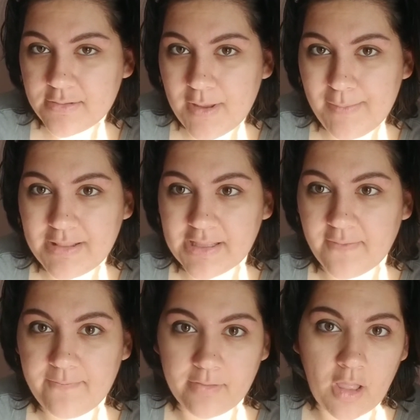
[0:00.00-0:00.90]
maybe like a
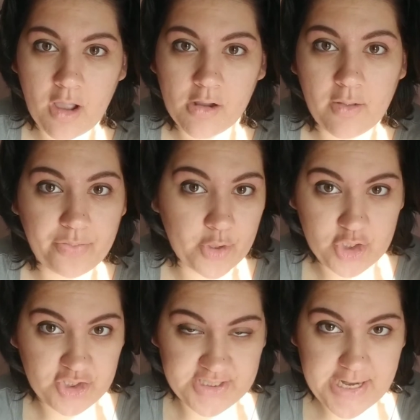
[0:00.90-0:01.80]
vlog on
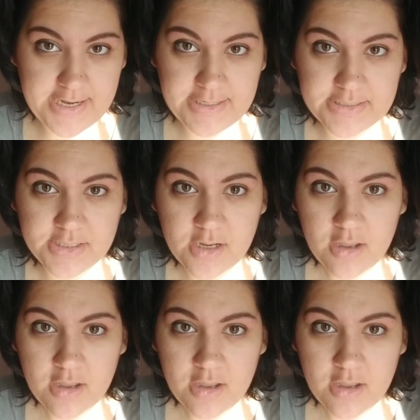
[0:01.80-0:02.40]
Thursdays.